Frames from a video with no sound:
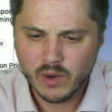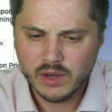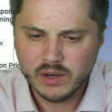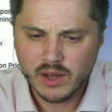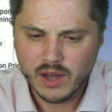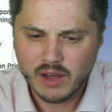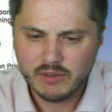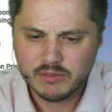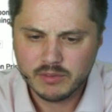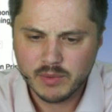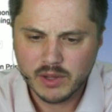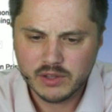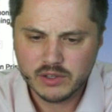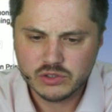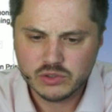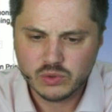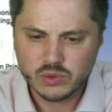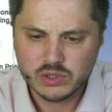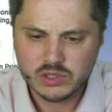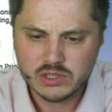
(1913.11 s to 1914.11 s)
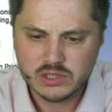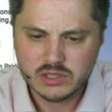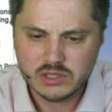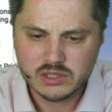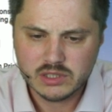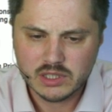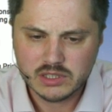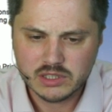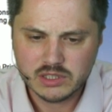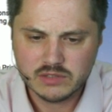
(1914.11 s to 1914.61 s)
whatnot from other
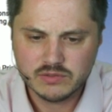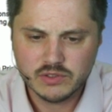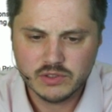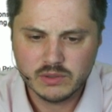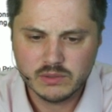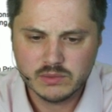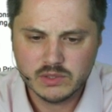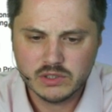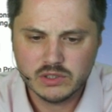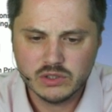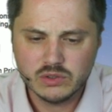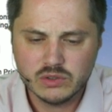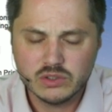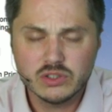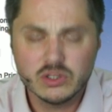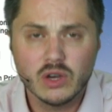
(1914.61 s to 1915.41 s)
sources such as films and news?